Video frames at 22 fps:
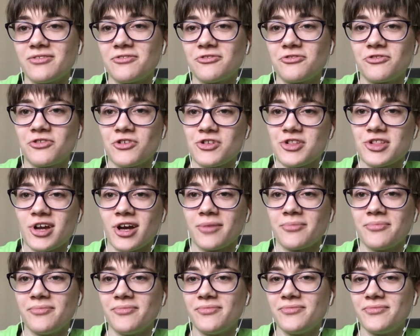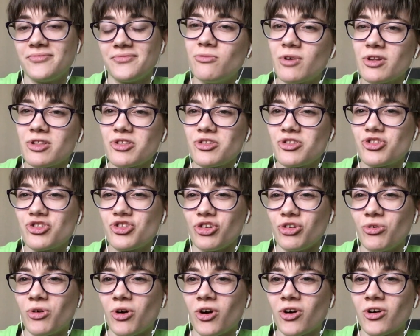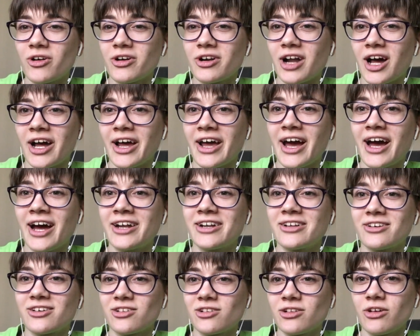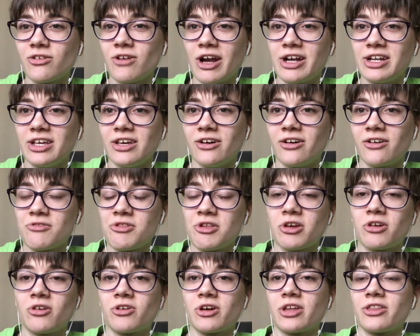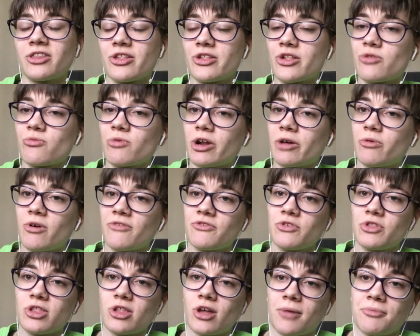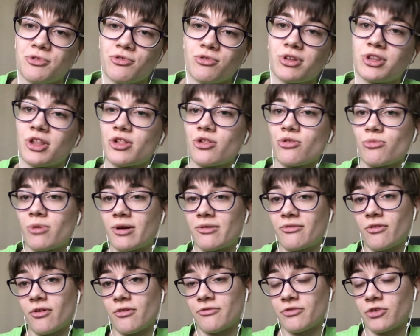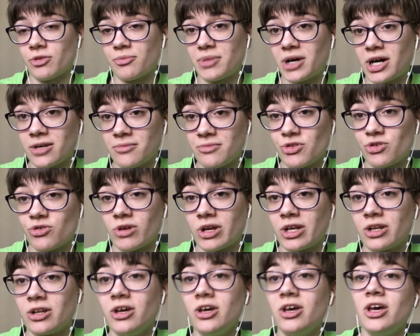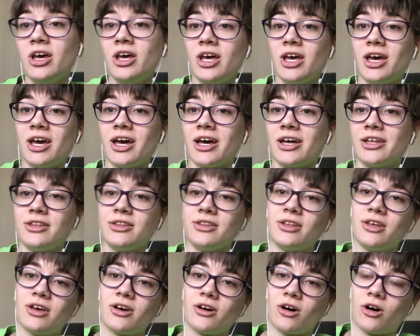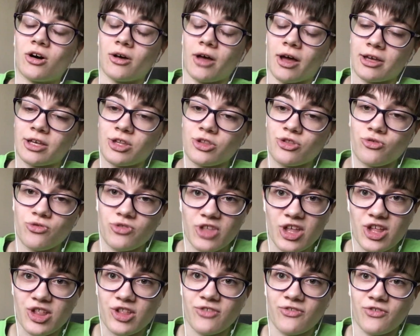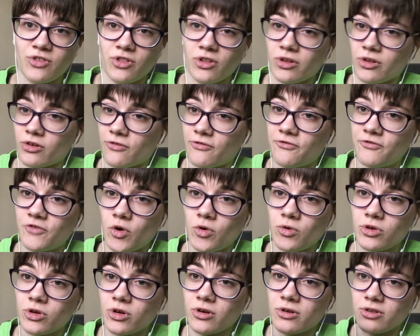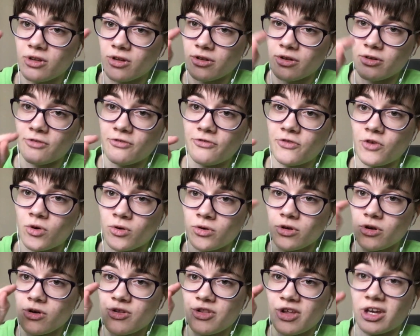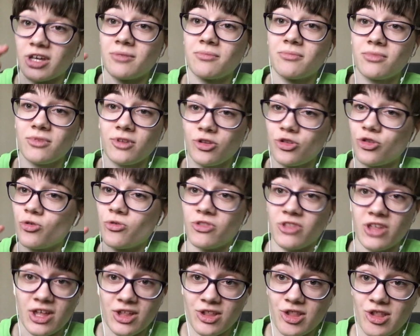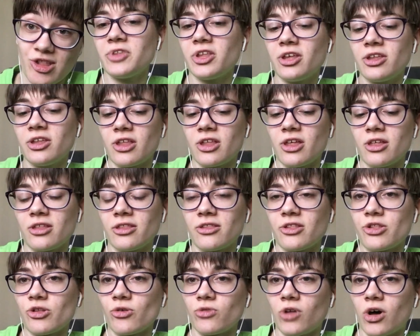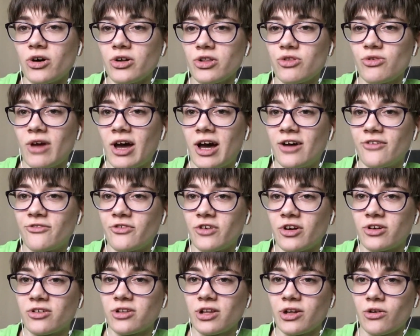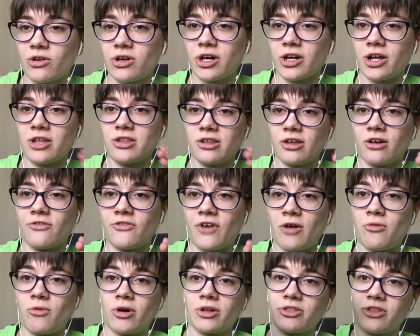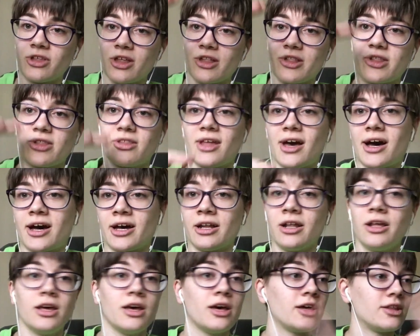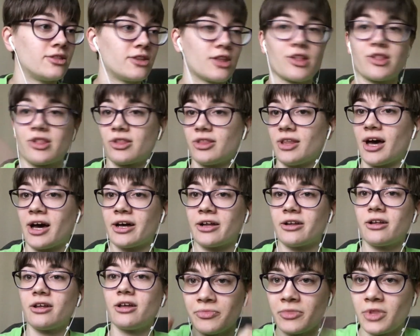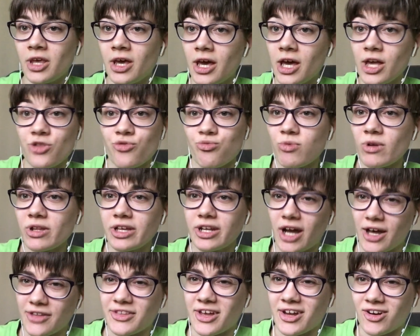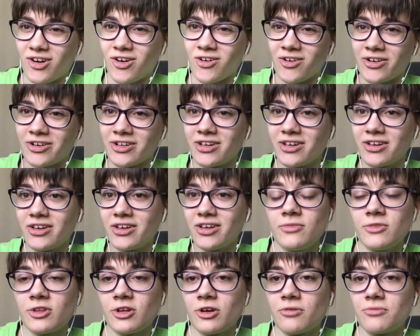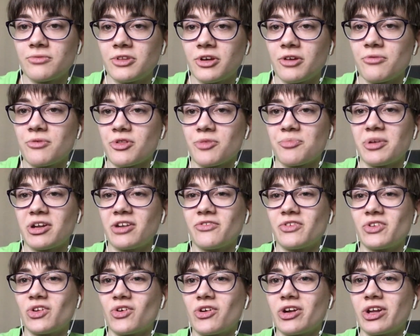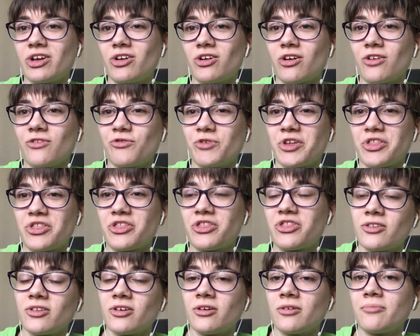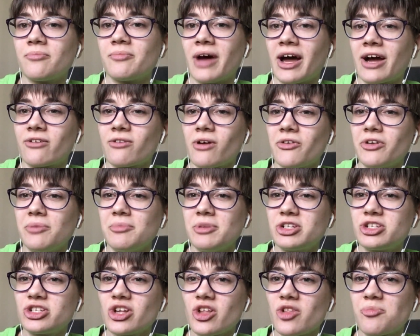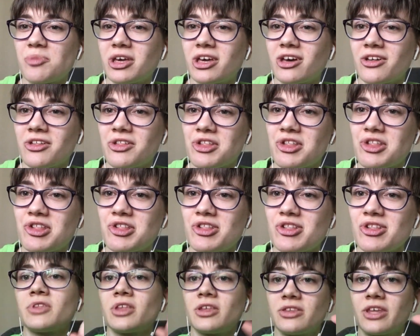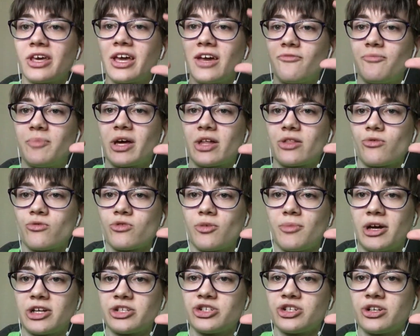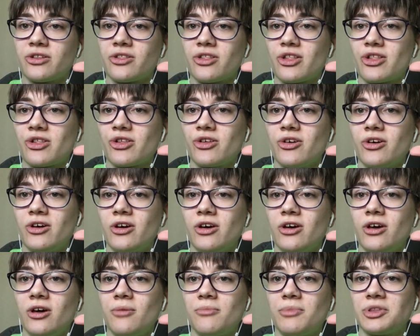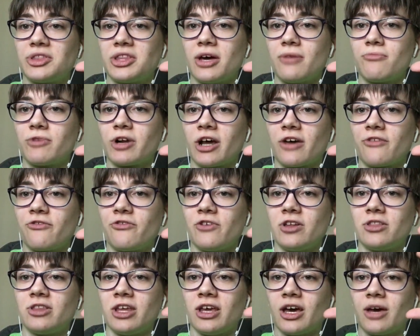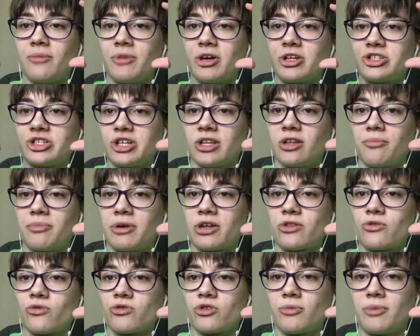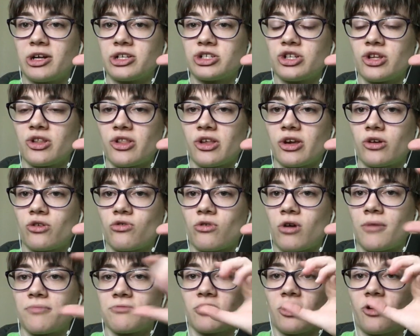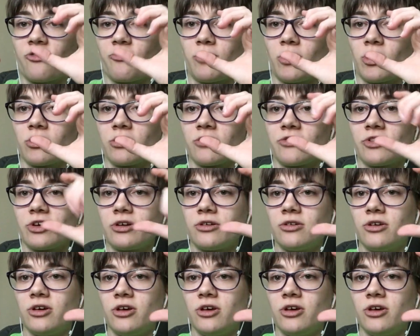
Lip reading: first time. It wasn't too hard. I had a clear idea. I was like, okay, this is what I want for the top screen, this is what I want for the bottom screen, and I can do this for the little folders, I could do this. So long as you have a clear-cut idea of I want this and that, and this and that, it's really not that hard. There was a bit of a learning curve with the background images because they gave pixel dimensions. But then when I fit the image in the pixel dimensions, it cropped off part of it.